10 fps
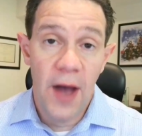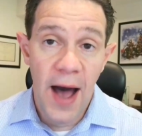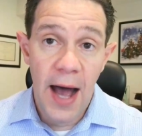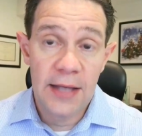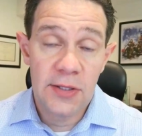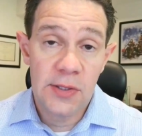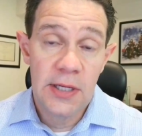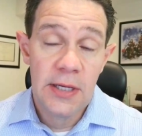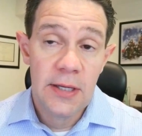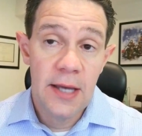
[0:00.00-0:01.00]
cost
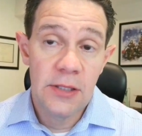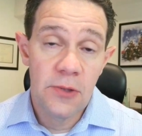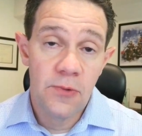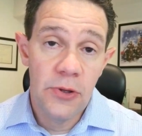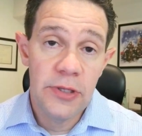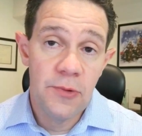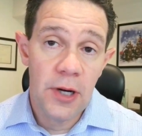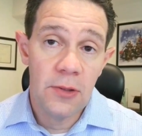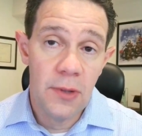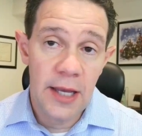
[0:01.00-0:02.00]
and you know really yeah. you
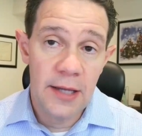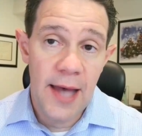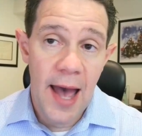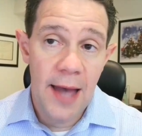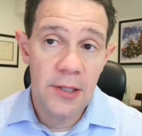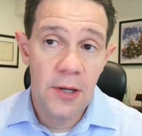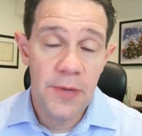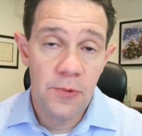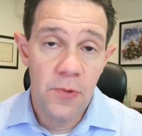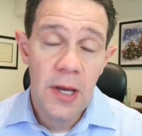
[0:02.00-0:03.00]
want to look at that you know
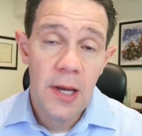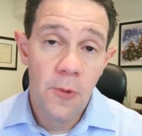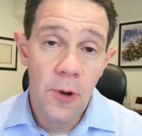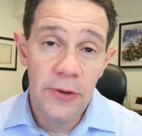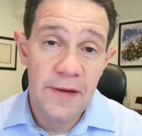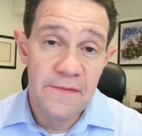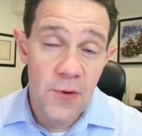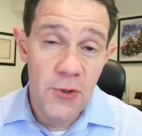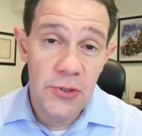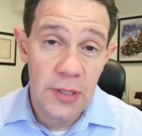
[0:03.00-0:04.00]
but really the
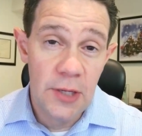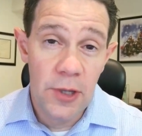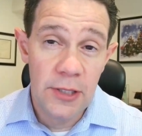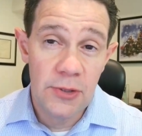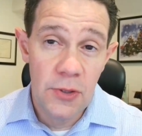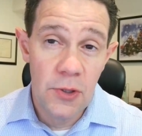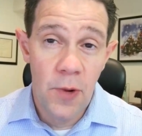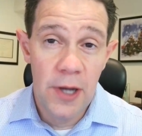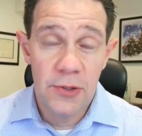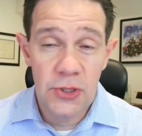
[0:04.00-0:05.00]
first thing you want to do
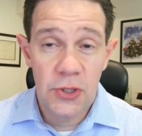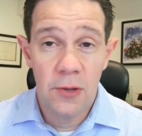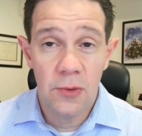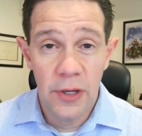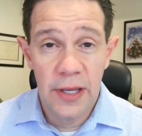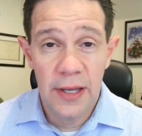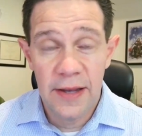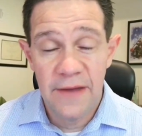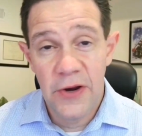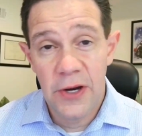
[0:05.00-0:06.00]
when you start
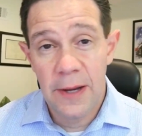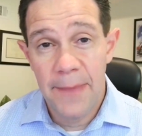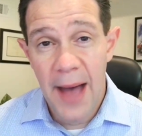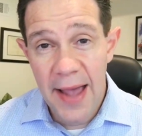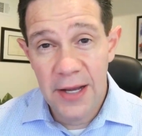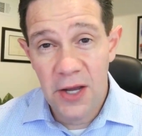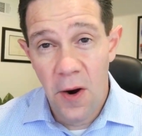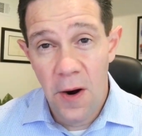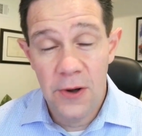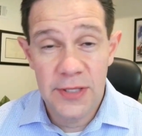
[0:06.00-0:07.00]
looking if you're going to buy a
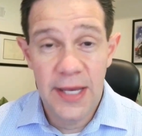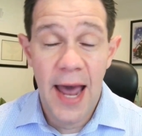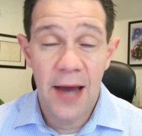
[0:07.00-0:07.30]
car or take